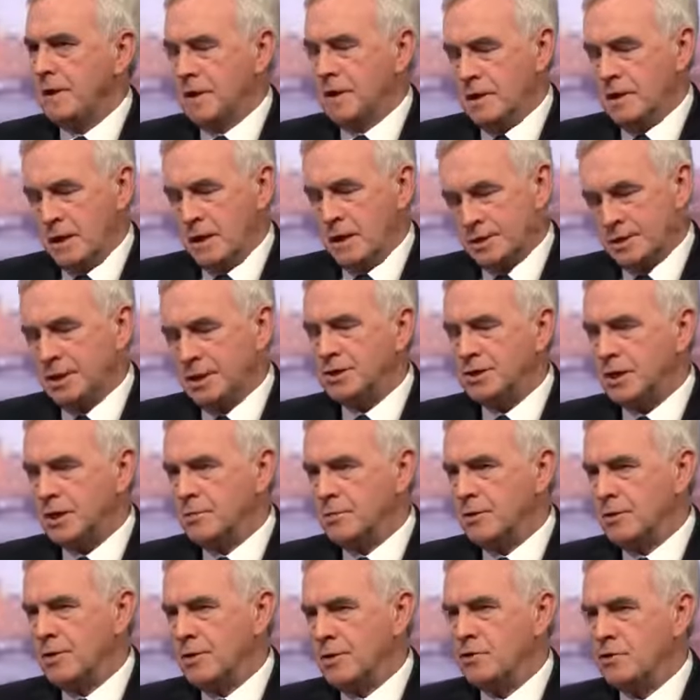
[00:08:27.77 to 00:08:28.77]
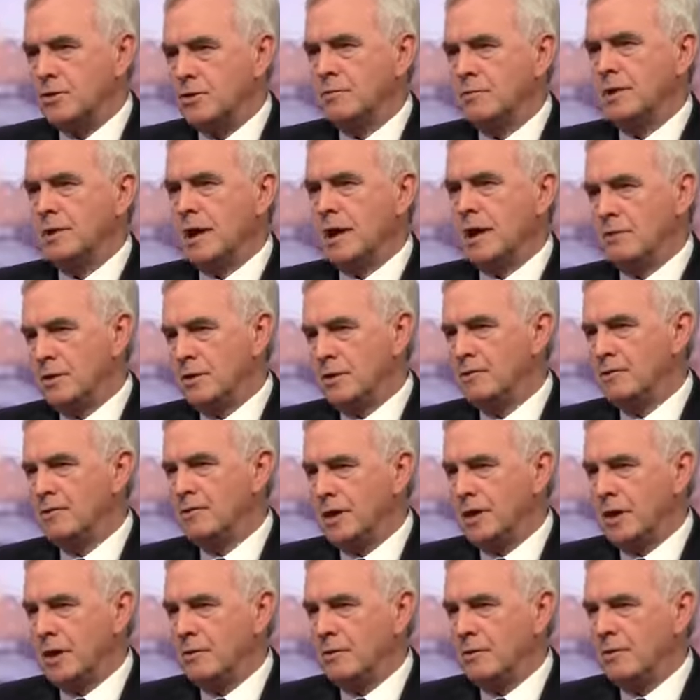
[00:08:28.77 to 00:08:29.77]
Yes, and Jeremy Corbyn. And we were
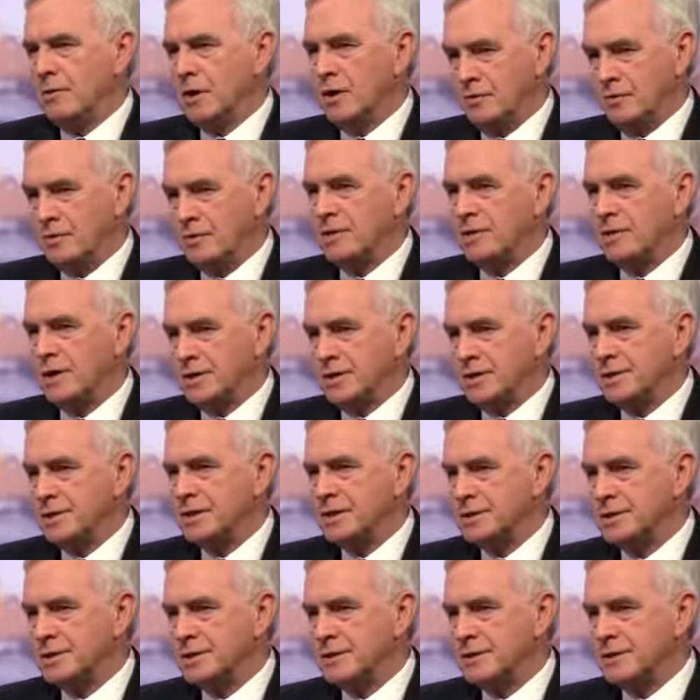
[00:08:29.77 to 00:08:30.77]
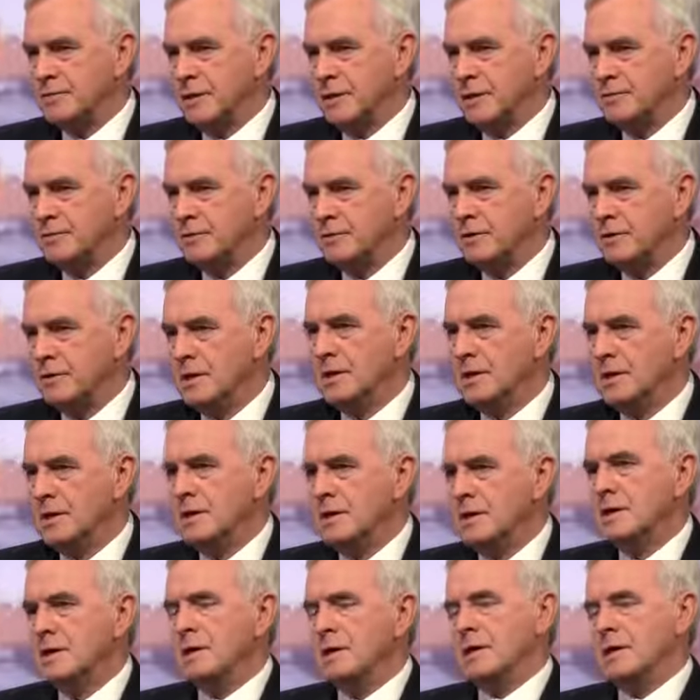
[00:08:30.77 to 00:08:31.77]
there. Why? We were there to listen to people.
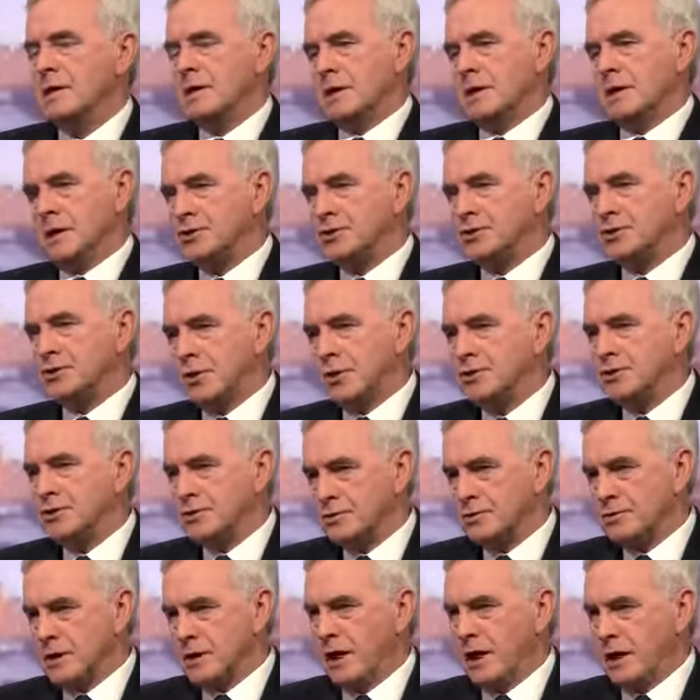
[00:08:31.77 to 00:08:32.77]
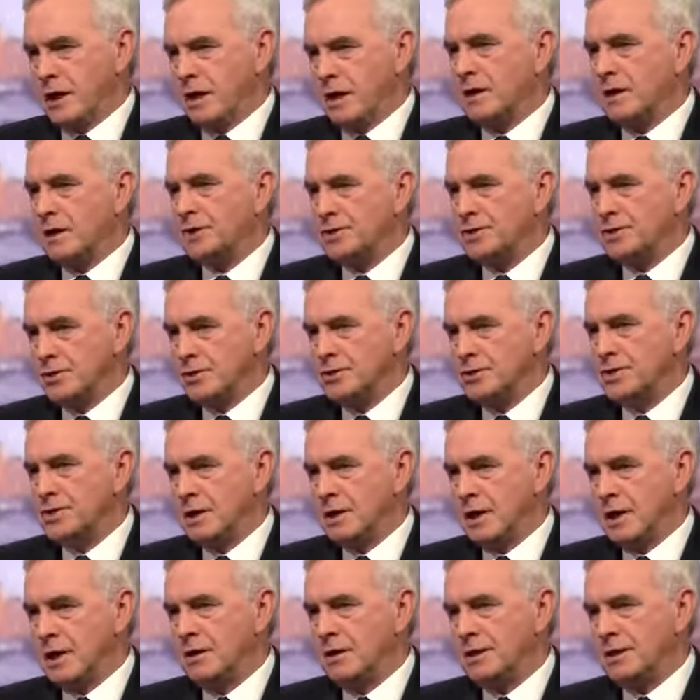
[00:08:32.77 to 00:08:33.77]
On social care, our social
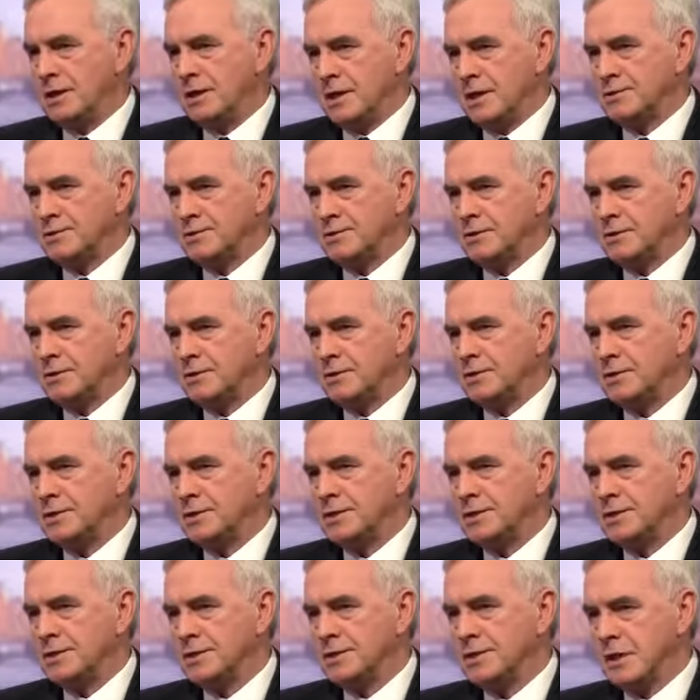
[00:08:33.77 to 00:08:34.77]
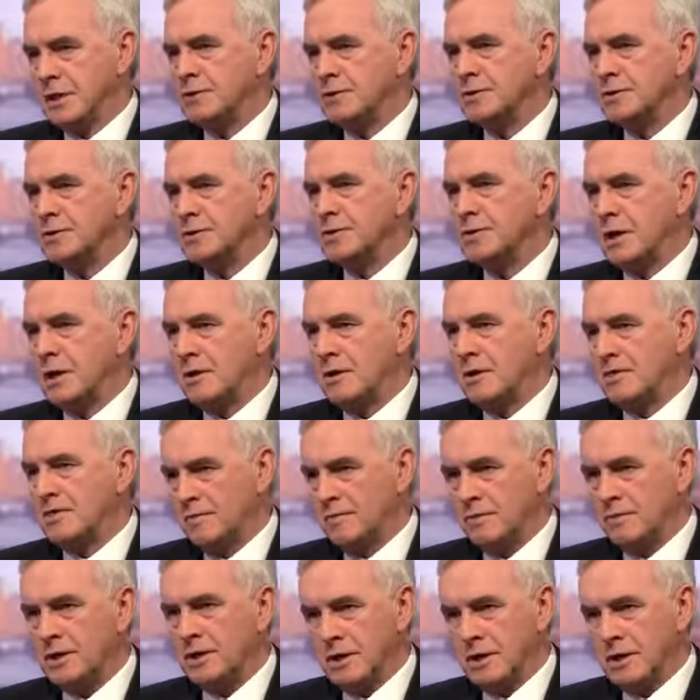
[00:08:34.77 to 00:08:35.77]
care is in absolute crisis. The government's cut
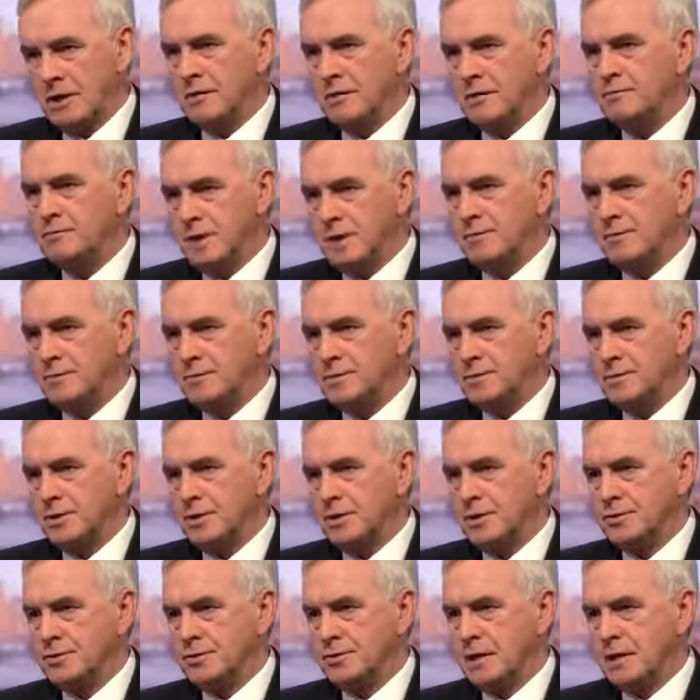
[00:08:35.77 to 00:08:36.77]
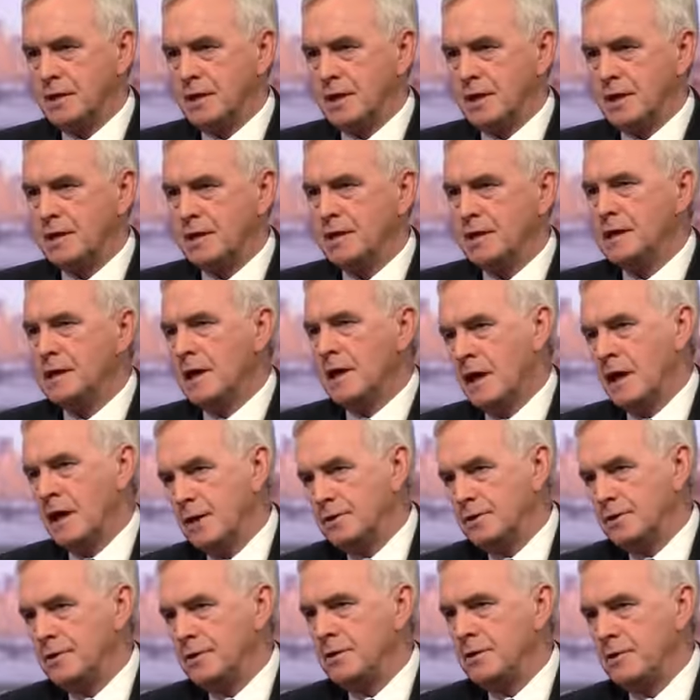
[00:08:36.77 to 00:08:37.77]
£4.5 billion from social care.
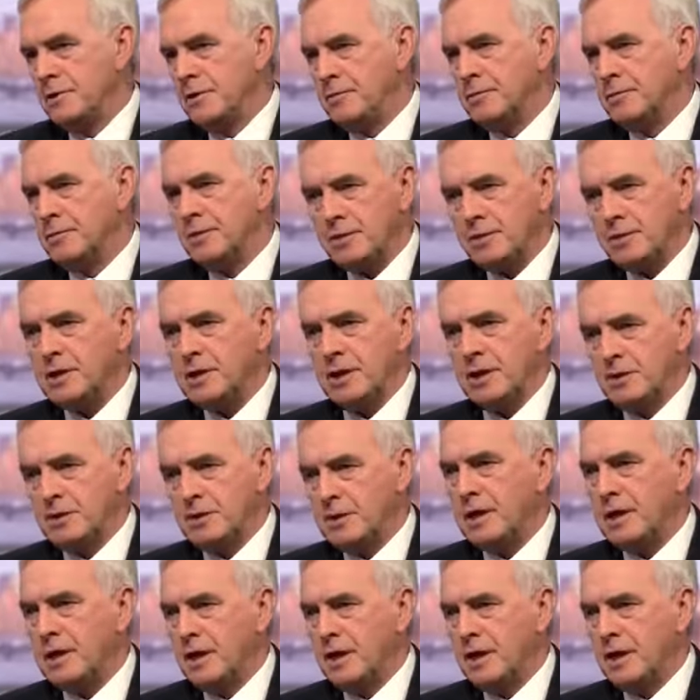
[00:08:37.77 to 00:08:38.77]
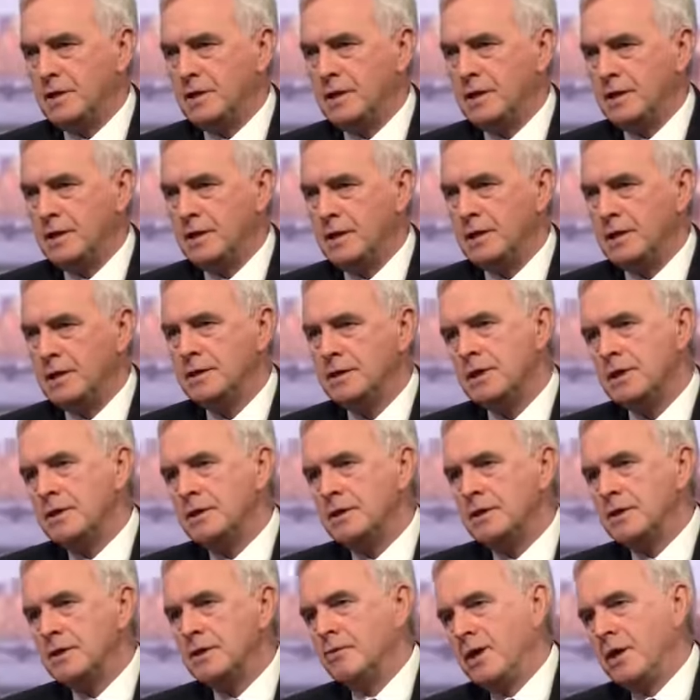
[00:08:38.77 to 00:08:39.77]
Elderly people are not getting the care they need.
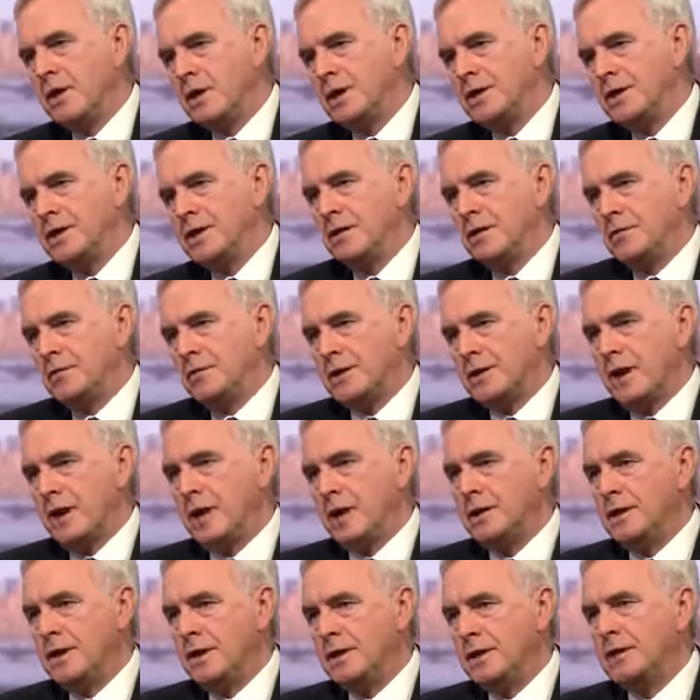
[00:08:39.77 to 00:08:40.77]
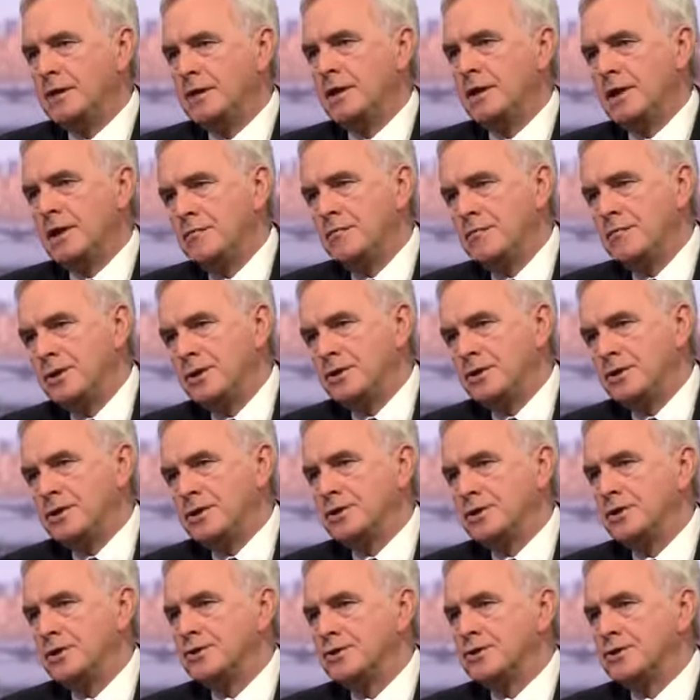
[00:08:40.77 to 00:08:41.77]
They're winding up at A&E. They're then being
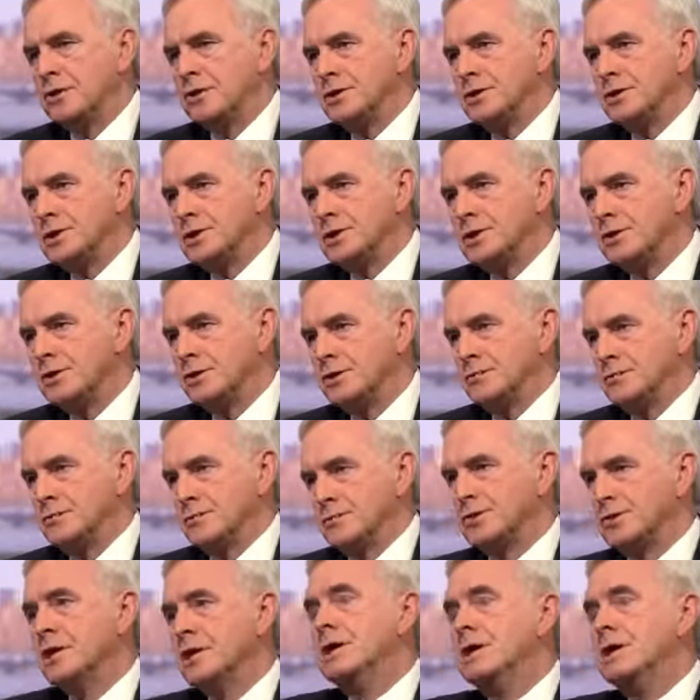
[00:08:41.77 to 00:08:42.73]
treated on trolleys in hospitals.